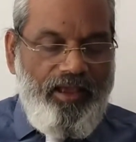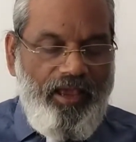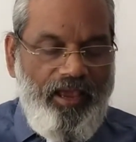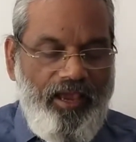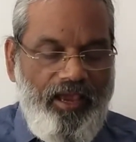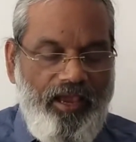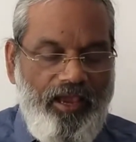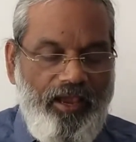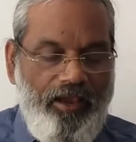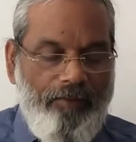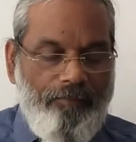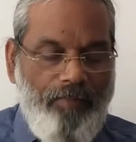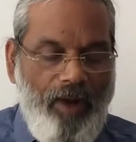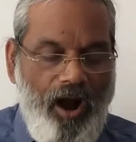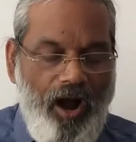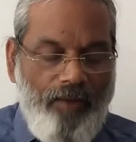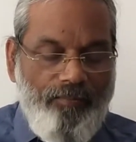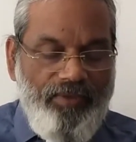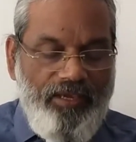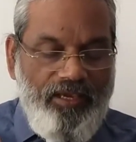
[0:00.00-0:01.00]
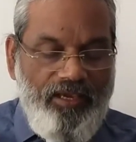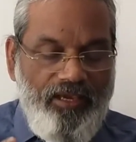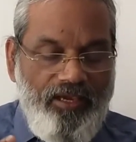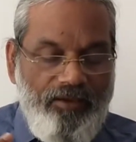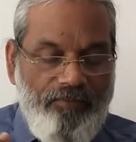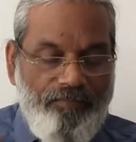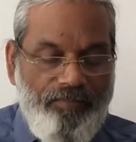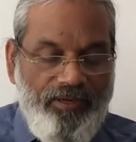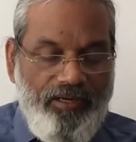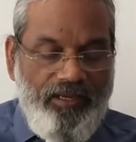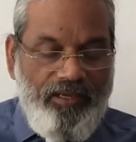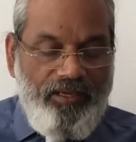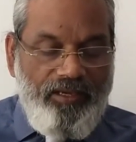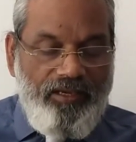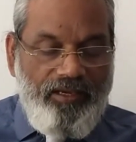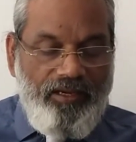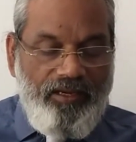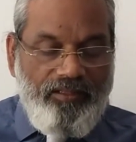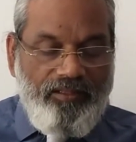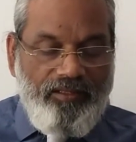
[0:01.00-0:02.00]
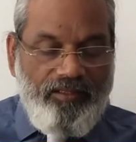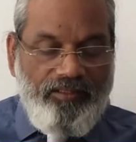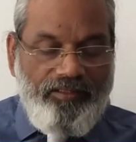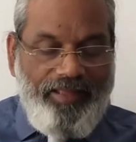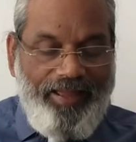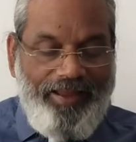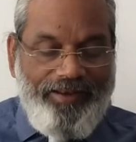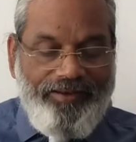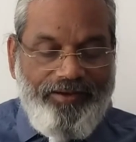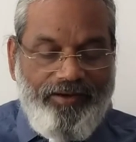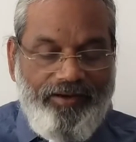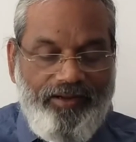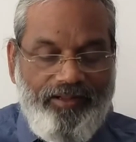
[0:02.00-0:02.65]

a balmy breath that